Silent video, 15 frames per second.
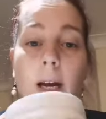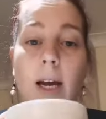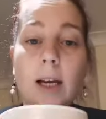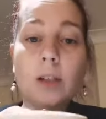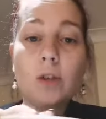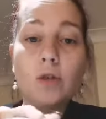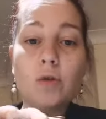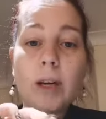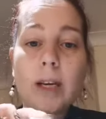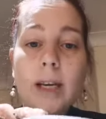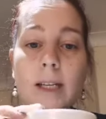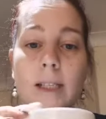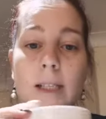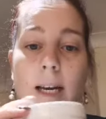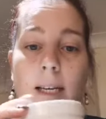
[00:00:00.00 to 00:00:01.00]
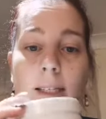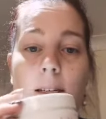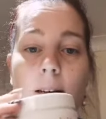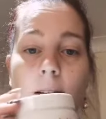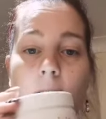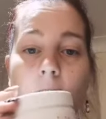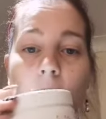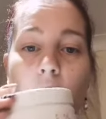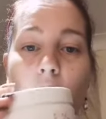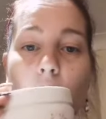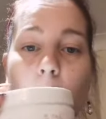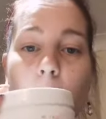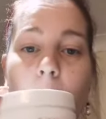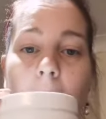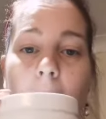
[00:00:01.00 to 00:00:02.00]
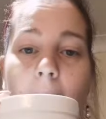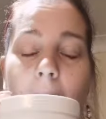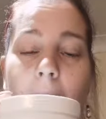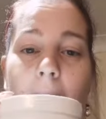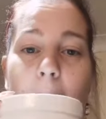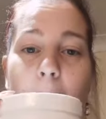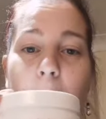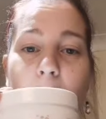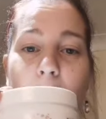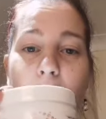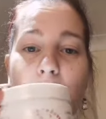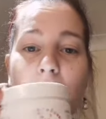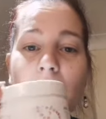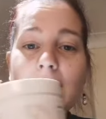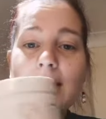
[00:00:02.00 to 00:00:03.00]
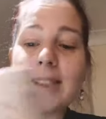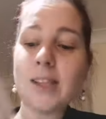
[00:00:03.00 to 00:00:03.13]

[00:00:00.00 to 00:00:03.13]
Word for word: and drink it as a nice strawberry and lemon drink.